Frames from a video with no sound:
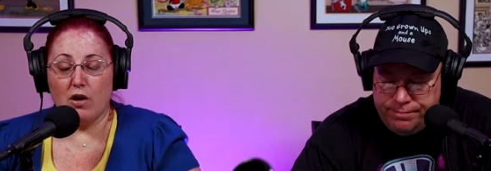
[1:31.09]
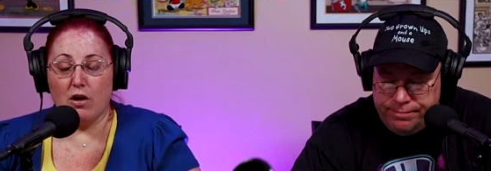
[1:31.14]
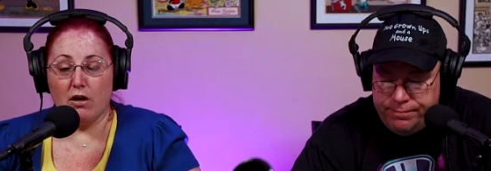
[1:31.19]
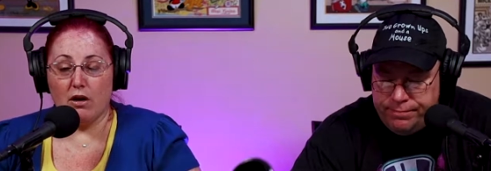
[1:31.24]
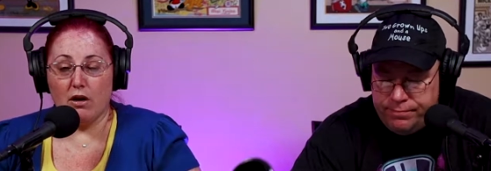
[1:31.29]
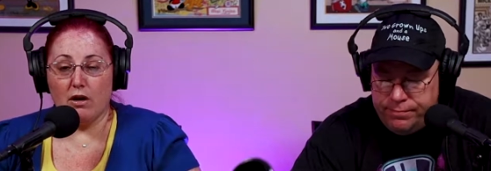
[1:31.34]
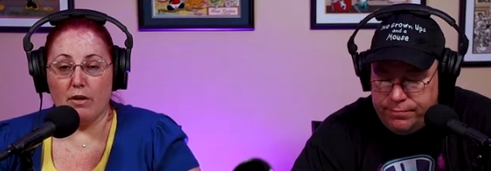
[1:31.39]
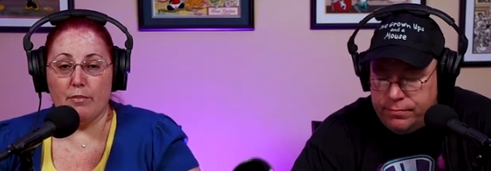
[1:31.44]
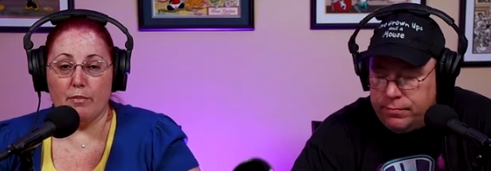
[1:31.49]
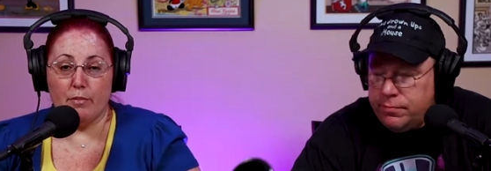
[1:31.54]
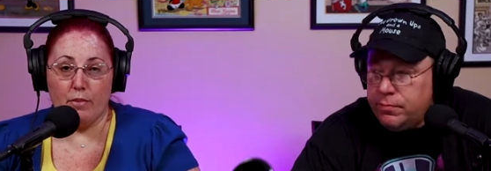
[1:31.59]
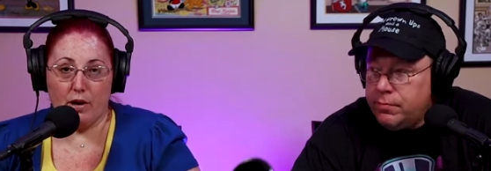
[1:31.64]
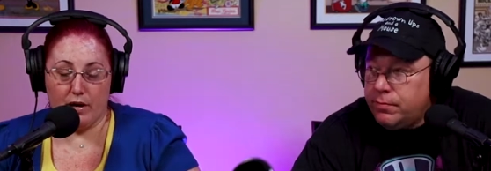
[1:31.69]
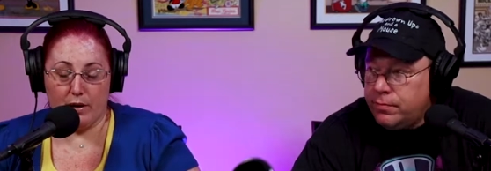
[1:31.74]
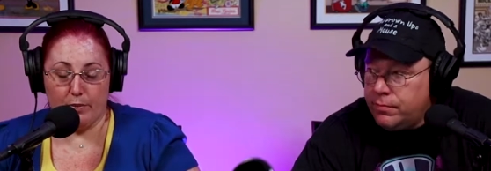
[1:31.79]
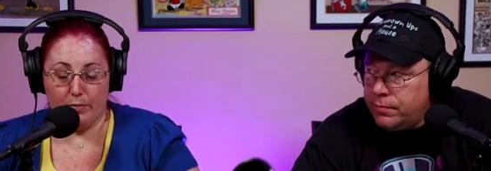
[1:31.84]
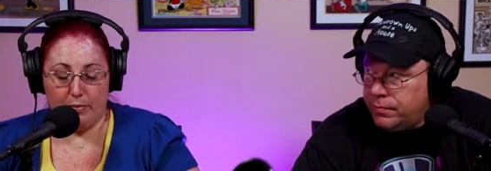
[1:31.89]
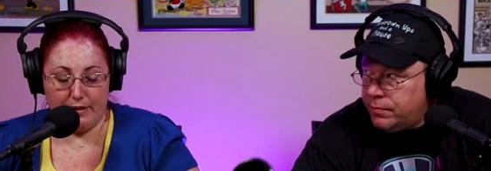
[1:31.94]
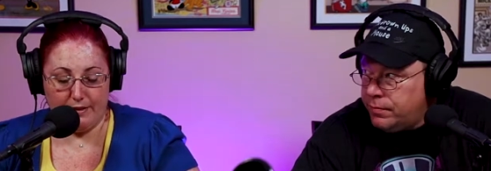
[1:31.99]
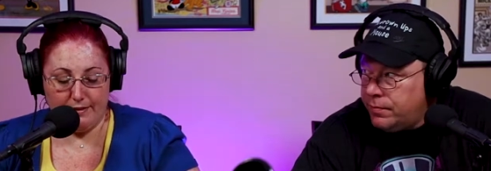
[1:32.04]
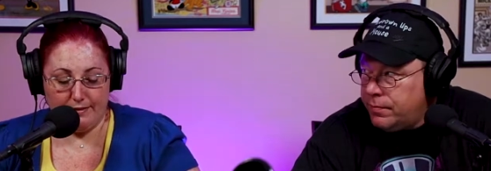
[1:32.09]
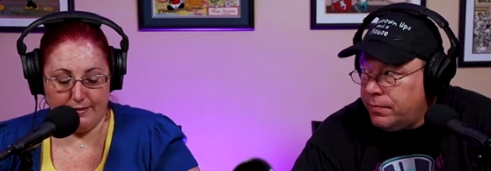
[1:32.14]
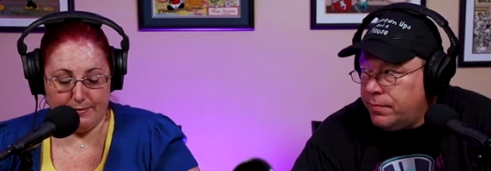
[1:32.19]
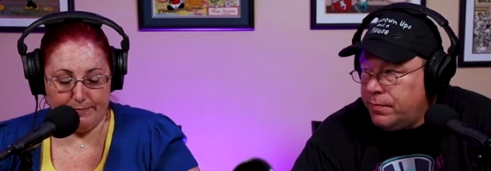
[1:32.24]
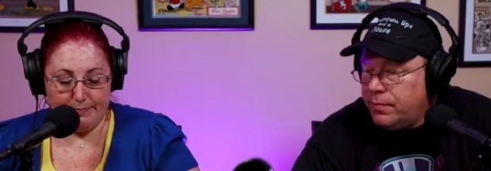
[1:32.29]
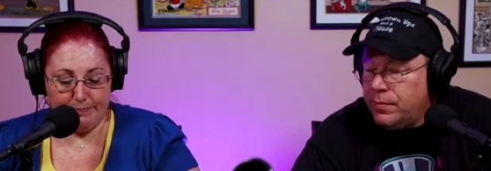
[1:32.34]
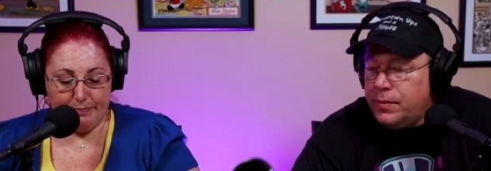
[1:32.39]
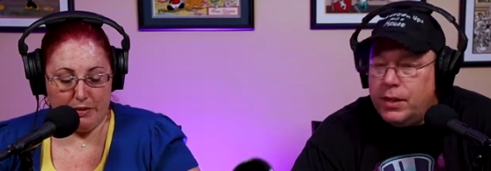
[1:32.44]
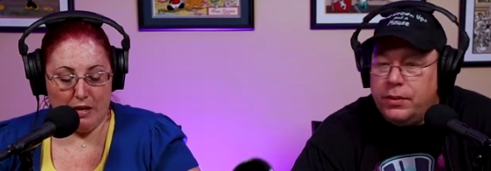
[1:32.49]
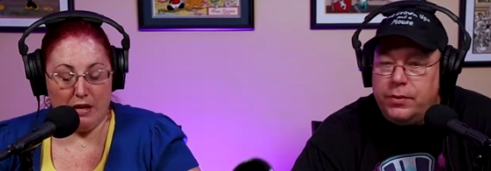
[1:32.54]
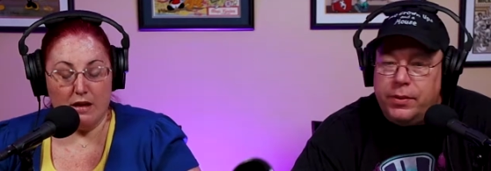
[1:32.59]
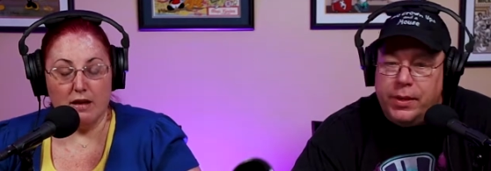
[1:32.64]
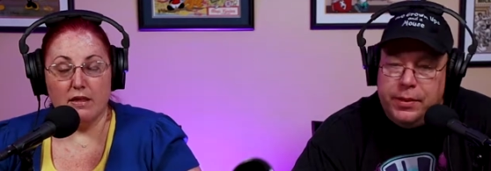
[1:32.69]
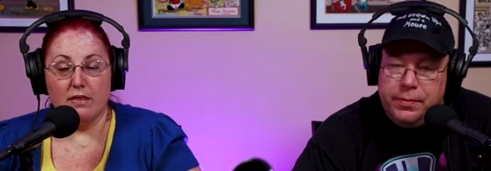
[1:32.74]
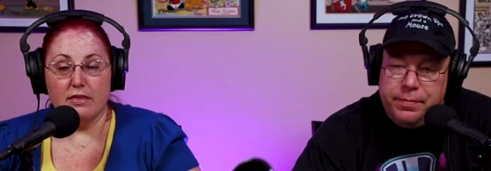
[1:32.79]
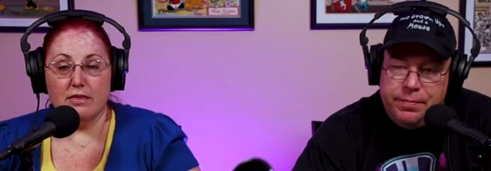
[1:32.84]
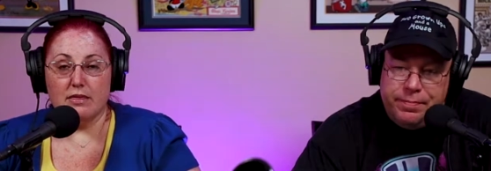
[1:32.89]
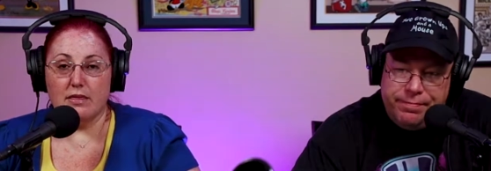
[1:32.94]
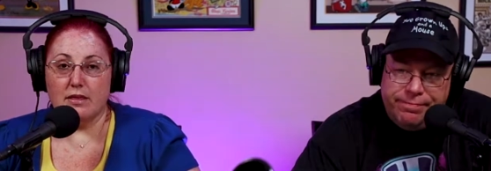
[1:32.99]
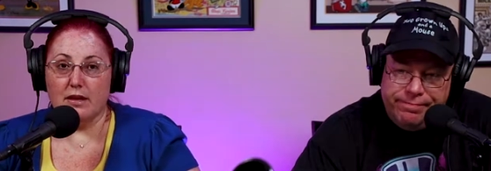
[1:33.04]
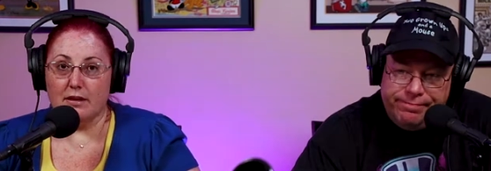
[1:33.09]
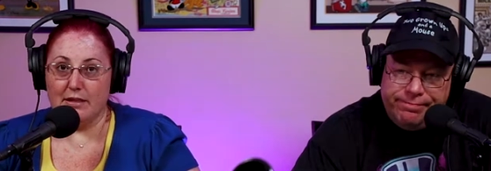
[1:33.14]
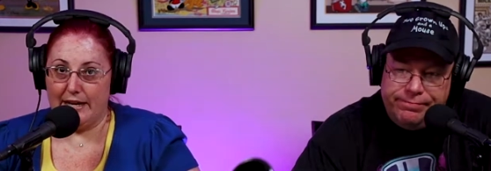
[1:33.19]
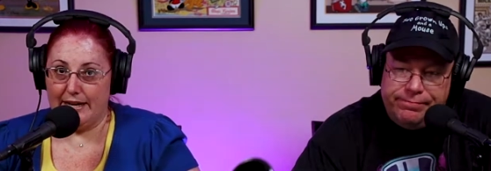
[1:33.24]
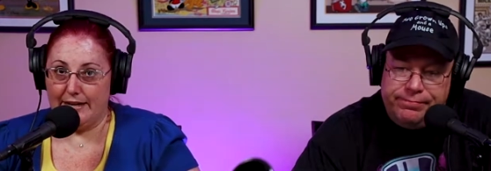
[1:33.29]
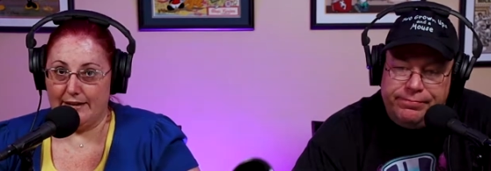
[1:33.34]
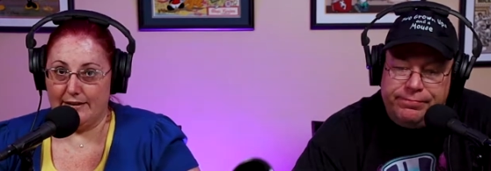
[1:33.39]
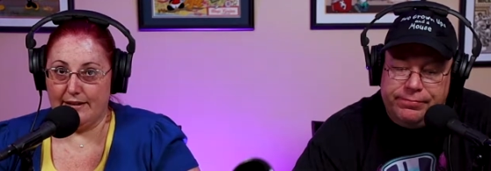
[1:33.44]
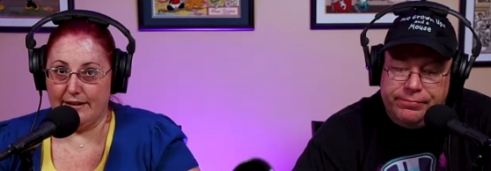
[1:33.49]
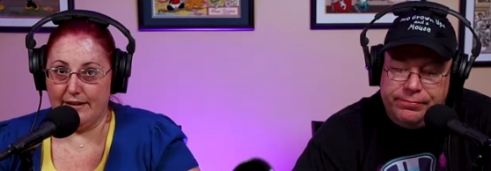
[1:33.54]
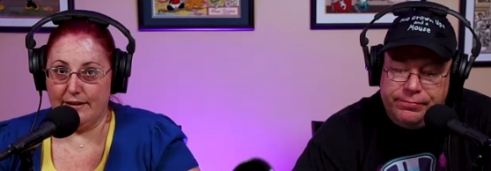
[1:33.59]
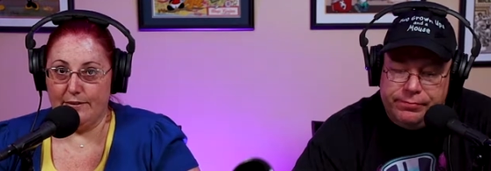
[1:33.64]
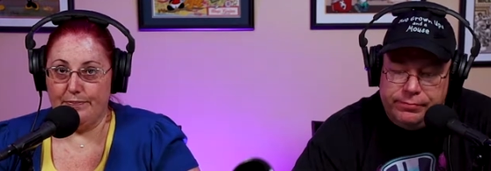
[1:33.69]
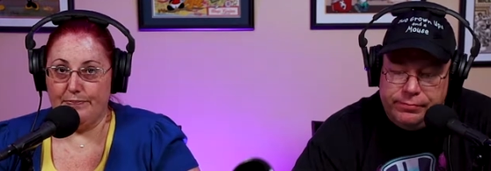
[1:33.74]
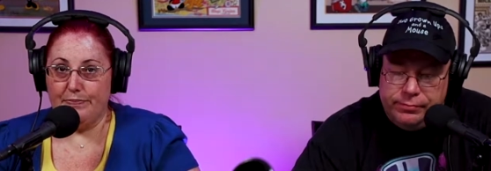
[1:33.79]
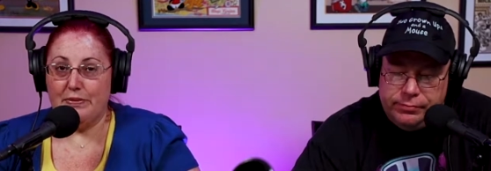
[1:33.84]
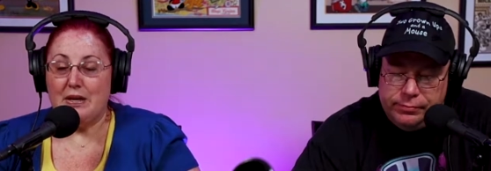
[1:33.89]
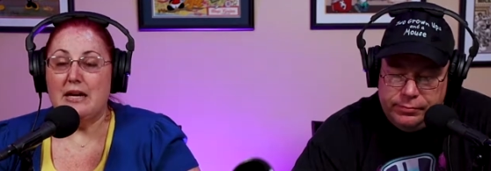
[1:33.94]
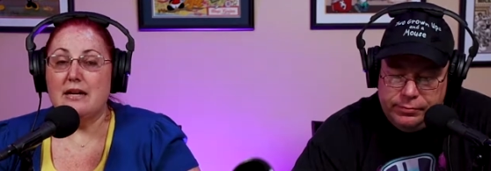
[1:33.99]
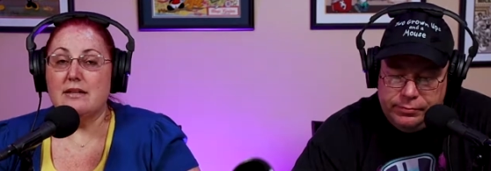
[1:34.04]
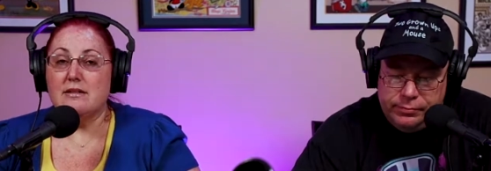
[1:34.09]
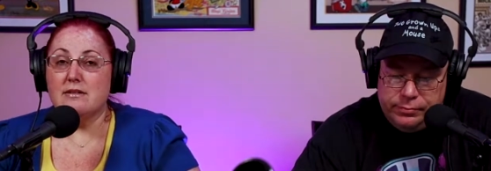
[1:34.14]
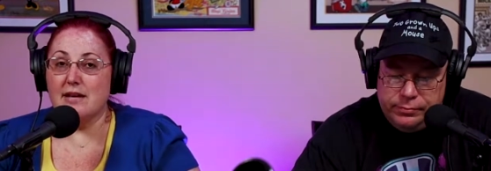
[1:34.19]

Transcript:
Speaker 1: are Marketplace. That's right. The Landing, mm-hmm.